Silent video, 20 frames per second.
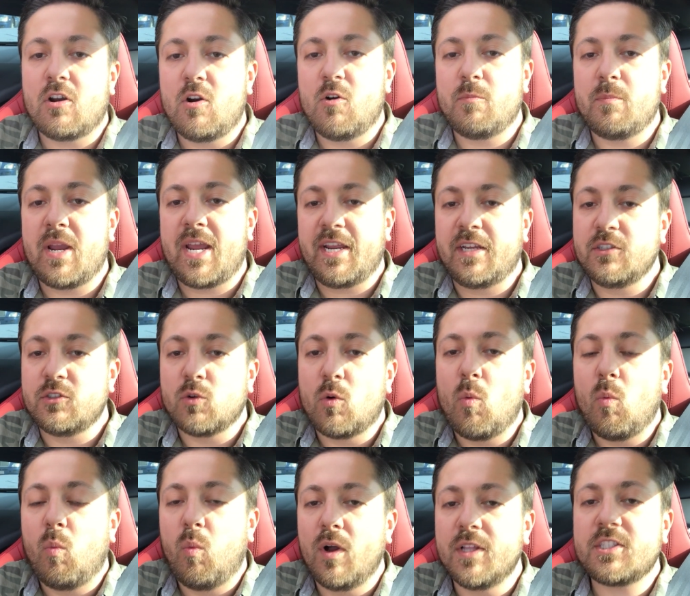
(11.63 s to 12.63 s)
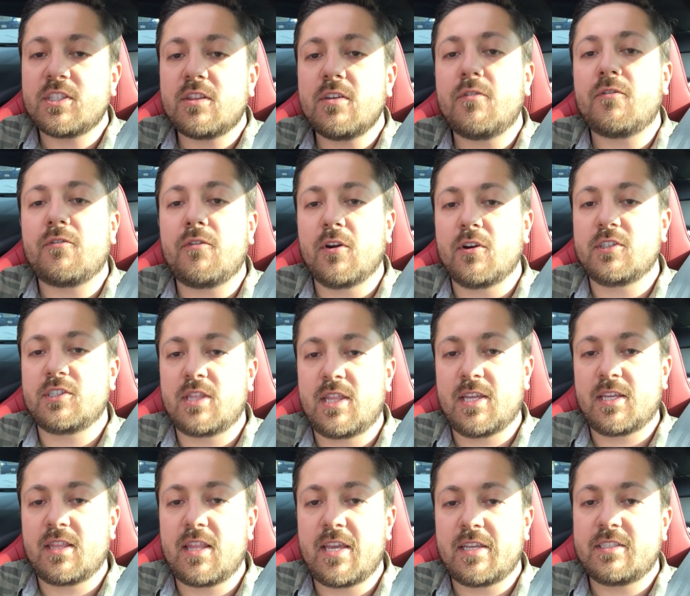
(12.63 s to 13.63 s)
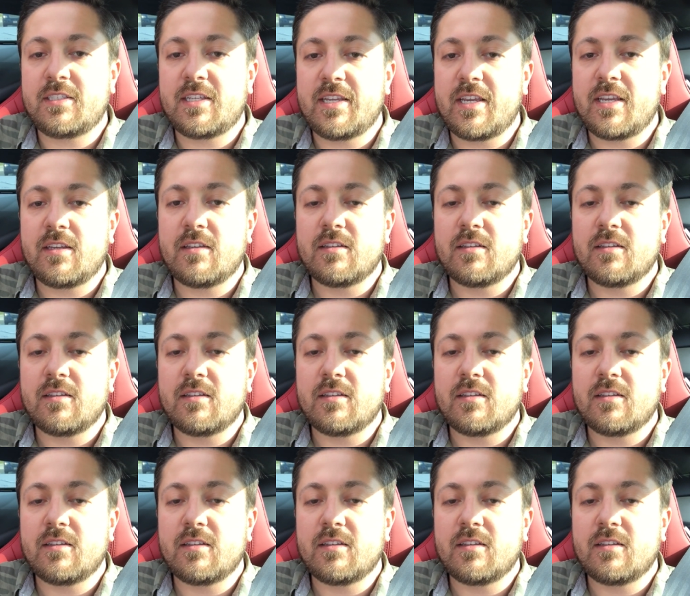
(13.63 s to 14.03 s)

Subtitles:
homepage, what's the first thing they see?